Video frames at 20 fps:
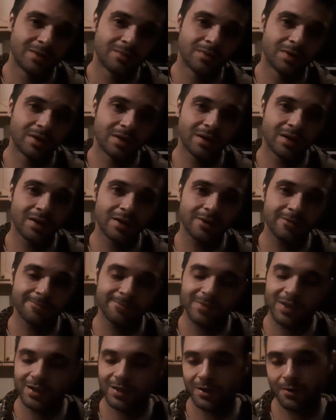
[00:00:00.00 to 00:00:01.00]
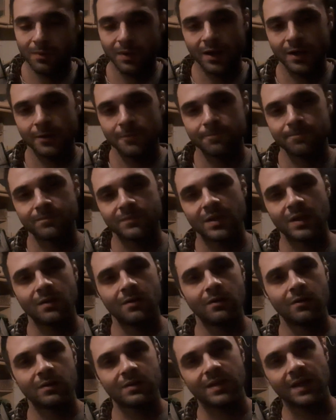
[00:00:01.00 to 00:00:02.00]
But yeah, anyway,
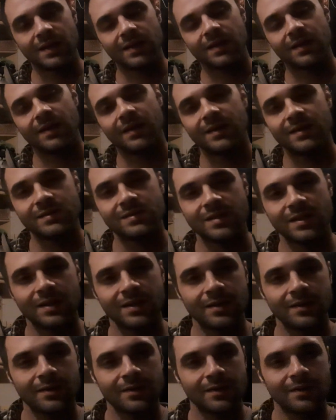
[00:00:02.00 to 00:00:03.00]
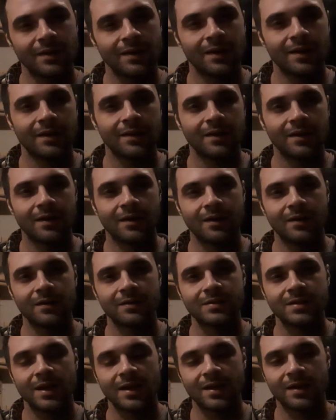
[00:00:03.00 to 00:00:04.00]
you lot take it easy and uh,
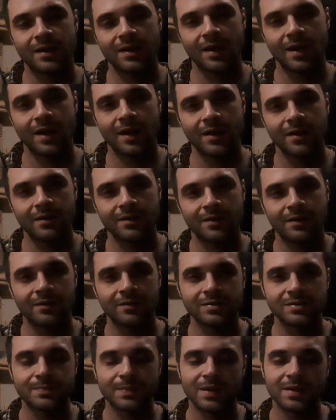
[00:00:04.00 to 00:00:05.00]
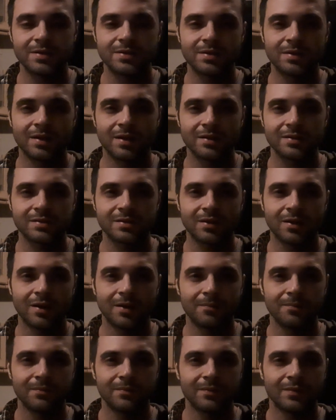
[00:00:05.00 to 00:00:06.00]
take care and I'll speak to you next
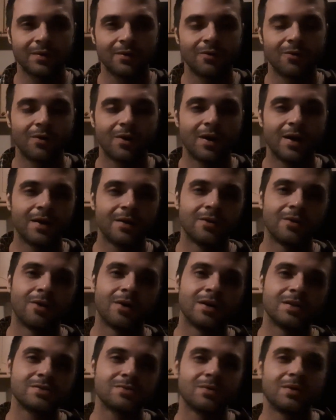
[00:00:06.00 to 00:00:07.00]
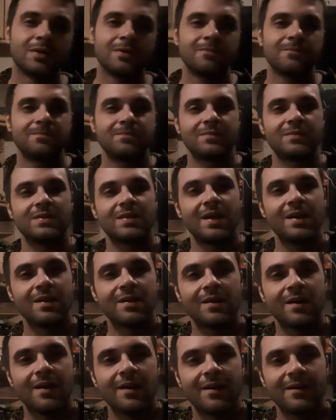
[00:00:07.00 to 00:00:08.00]
time. Alright, nice one. Take
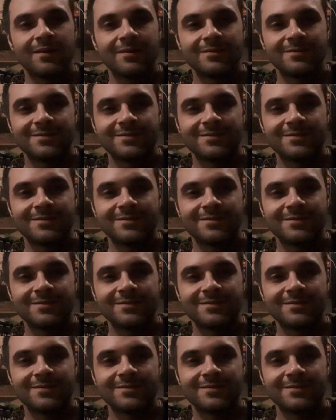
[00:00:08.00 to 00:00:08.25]
care.